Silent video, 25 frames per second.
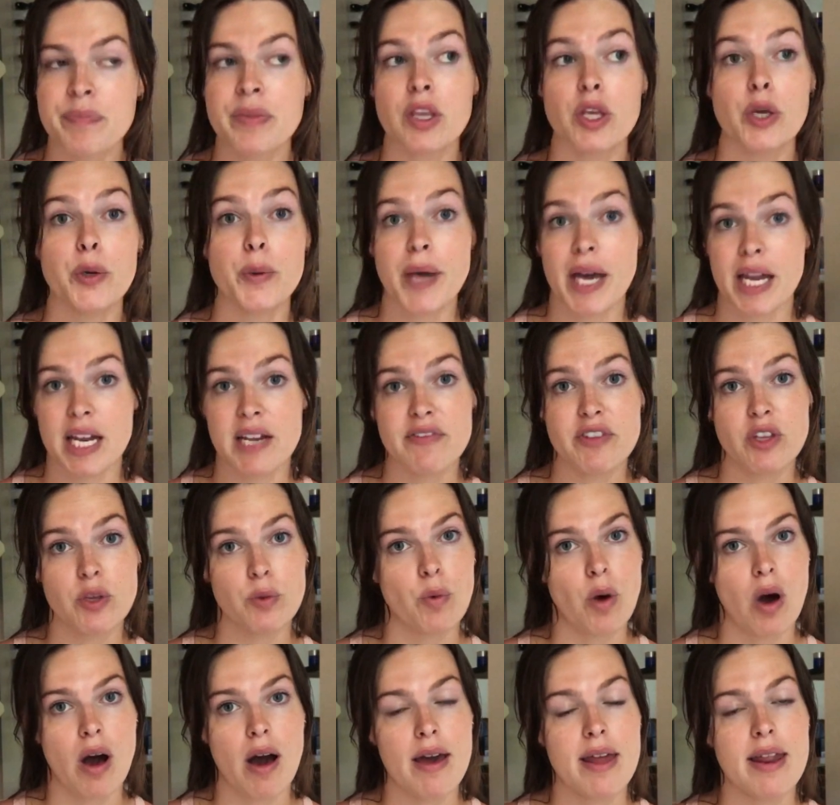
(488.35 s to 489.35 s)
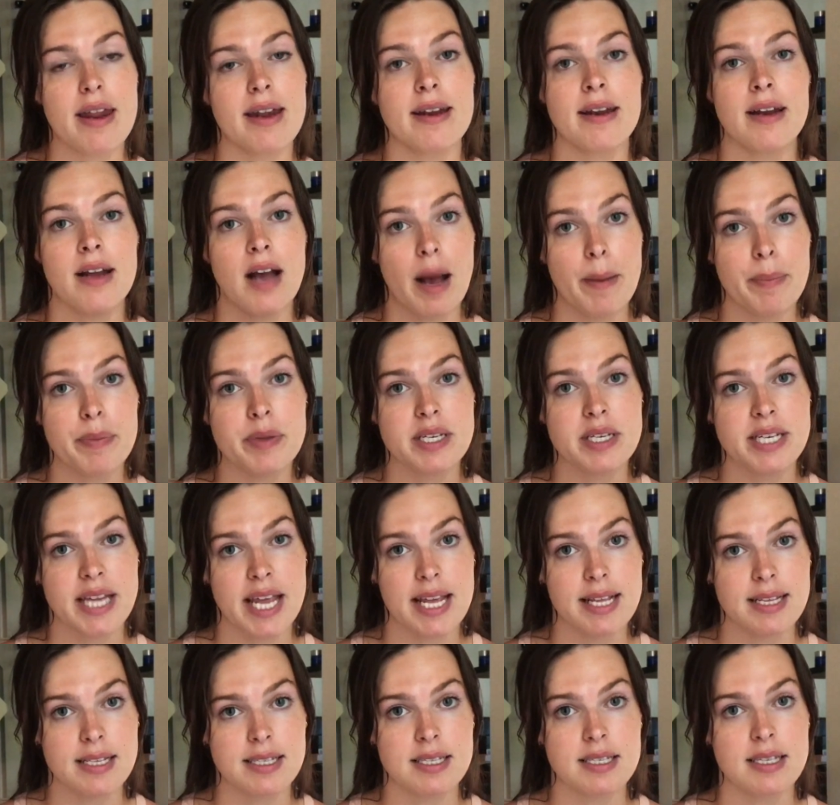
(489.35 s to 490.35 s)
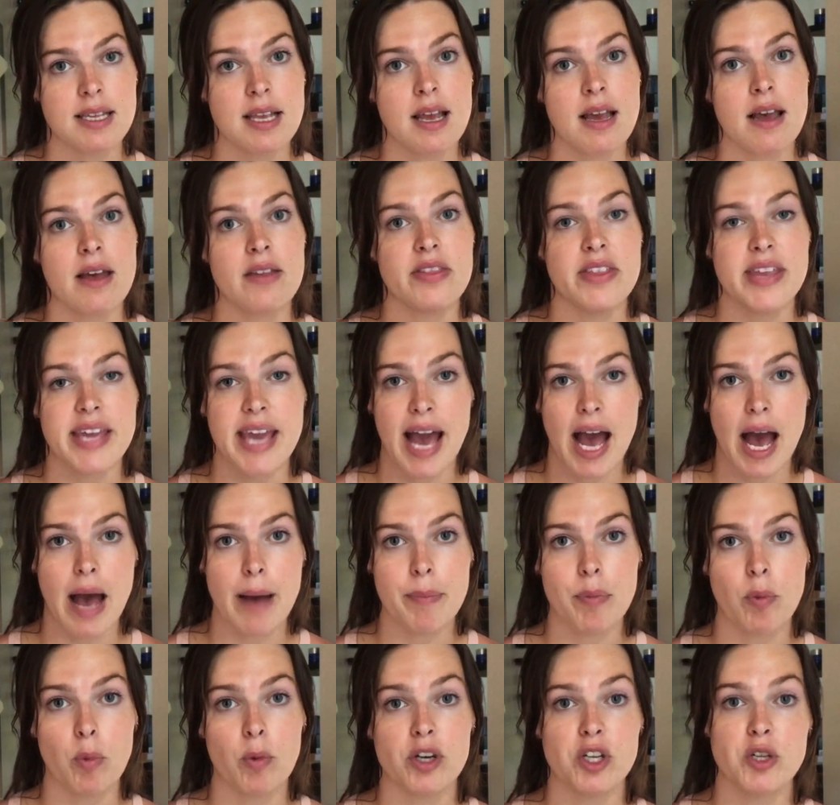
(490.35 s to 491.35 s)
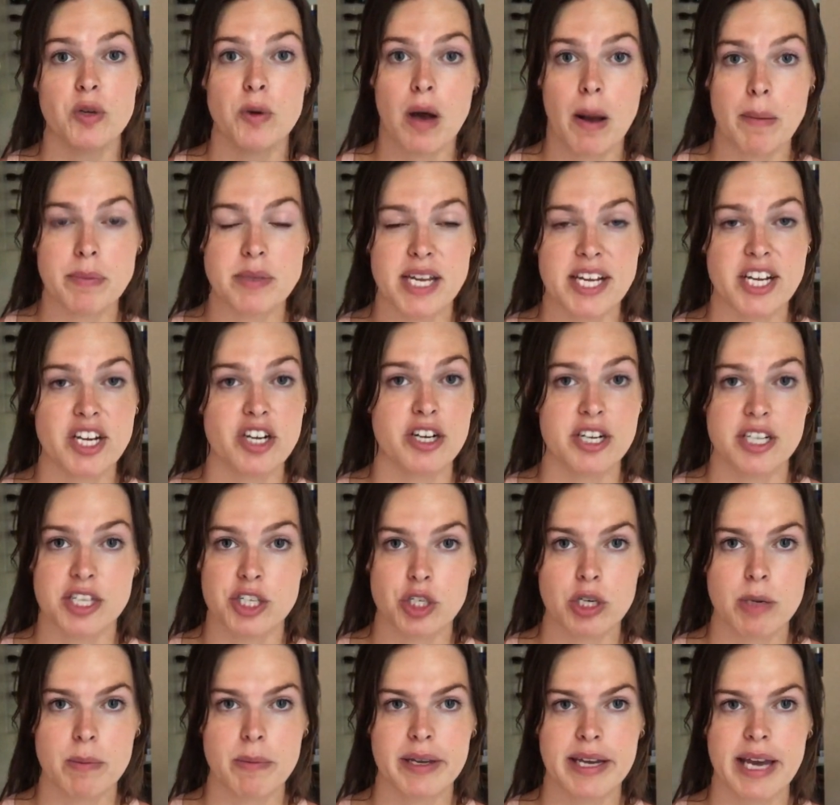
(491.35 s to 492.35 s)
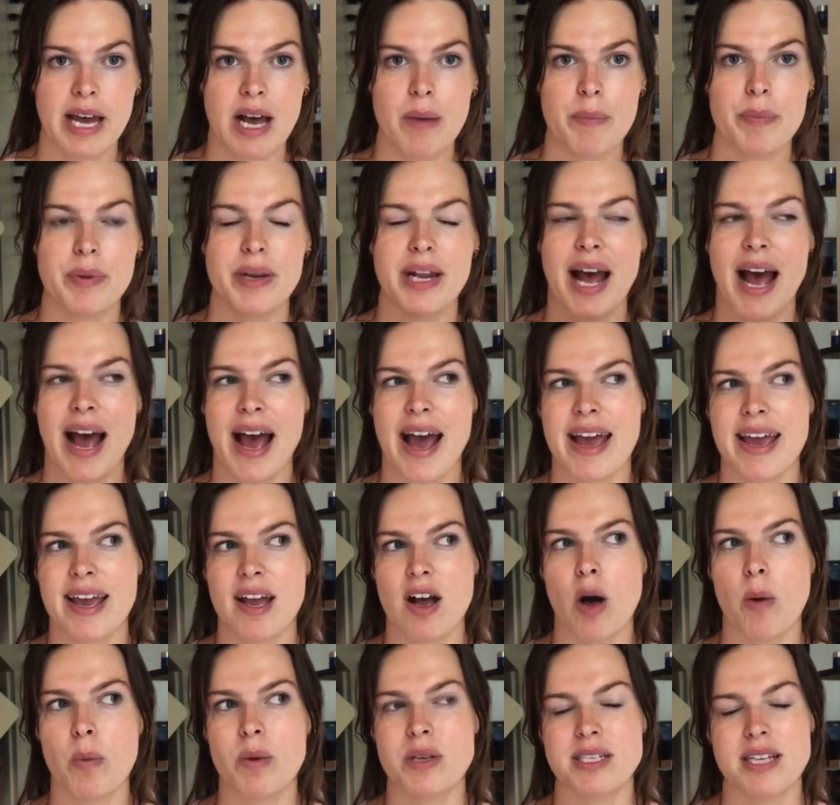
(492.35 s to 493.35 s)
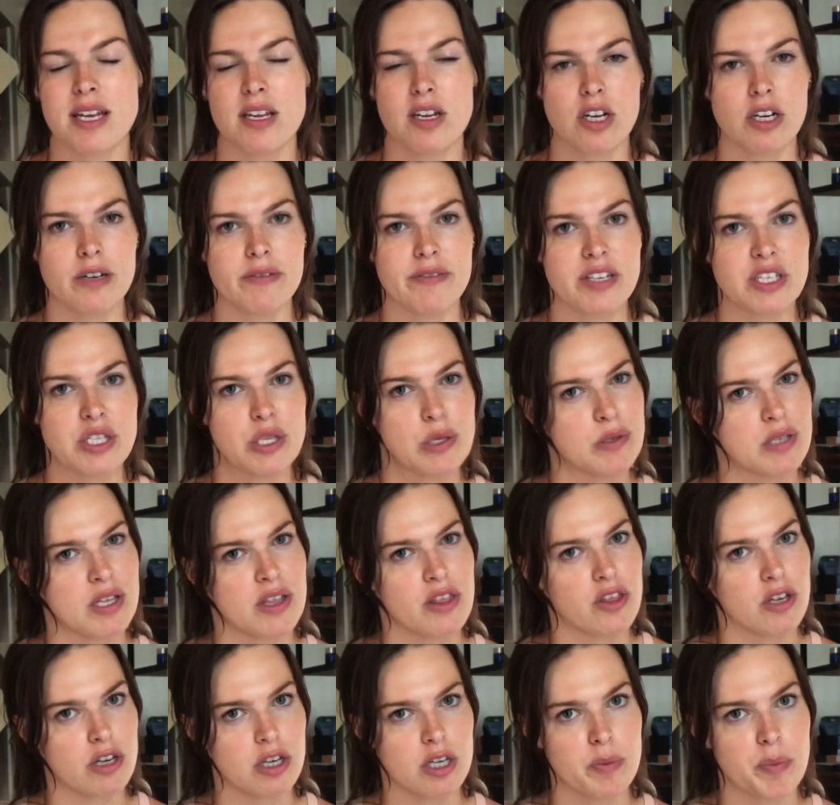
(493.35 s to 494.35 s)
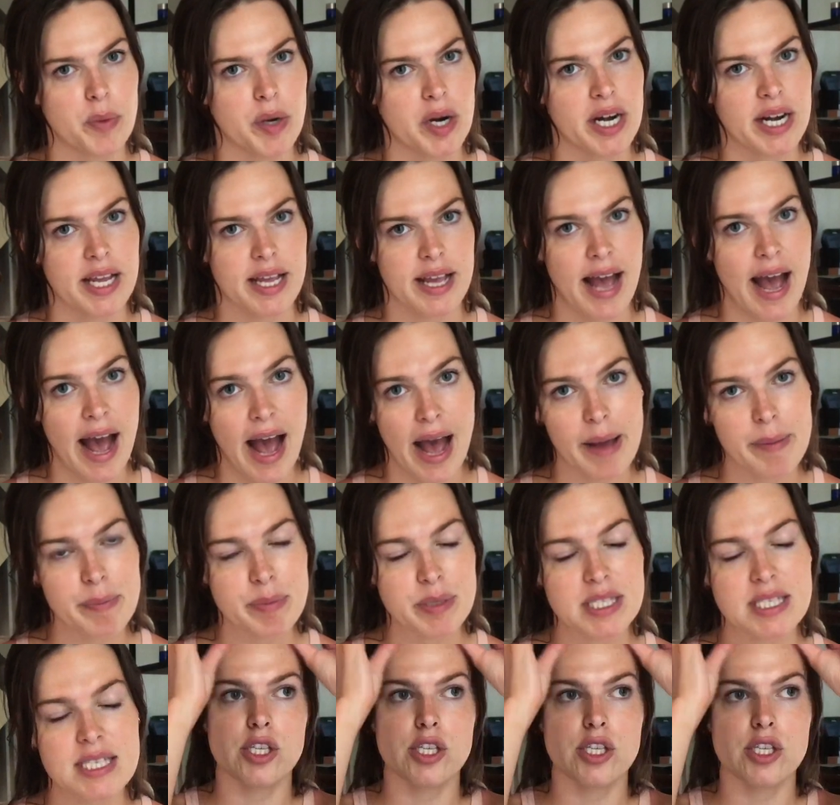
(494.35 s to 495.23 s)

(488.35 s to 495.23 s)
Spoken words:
You can if you want, and it updates the app when you update your Instagram account, but I always get nervous using third-party apps,